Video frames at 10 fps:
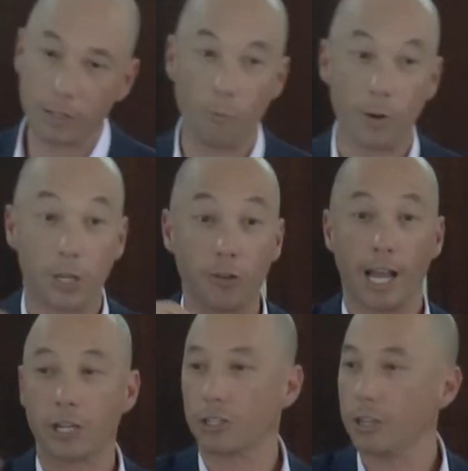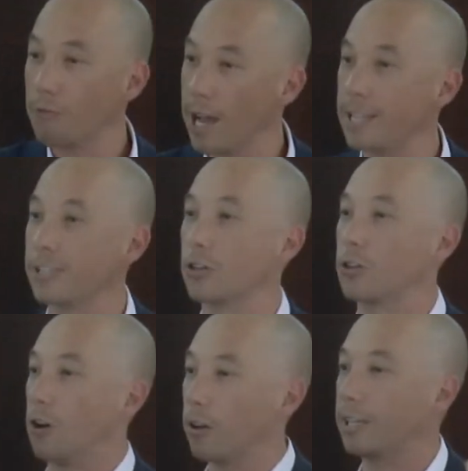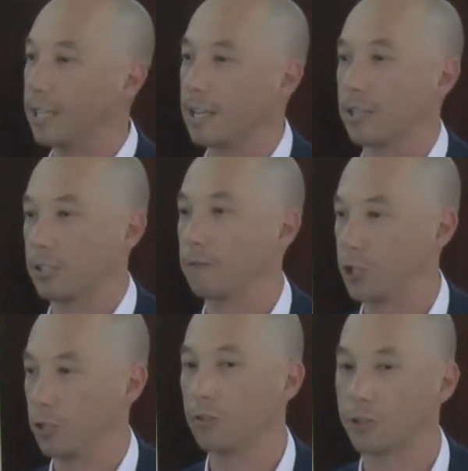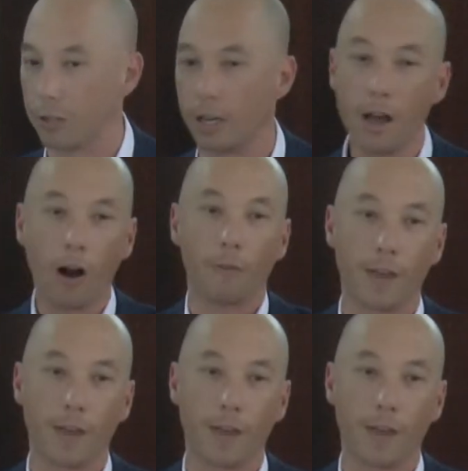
that we could actually raise the godliest of children of